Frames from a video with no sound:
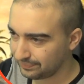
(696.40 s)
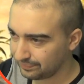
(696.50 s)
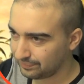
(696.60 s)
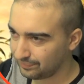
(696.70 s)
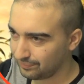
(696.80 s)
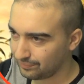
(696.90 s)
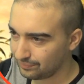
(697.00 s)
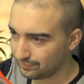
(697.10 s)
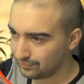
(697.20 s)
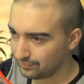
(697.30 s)

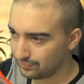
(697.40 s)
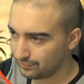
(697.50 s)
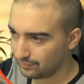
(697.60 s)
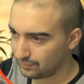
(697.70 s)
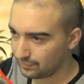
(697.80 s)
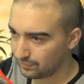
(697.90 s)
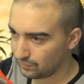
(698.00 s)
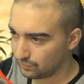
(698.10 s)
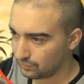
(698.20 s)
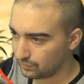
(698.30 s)
No one is speaking in this clip.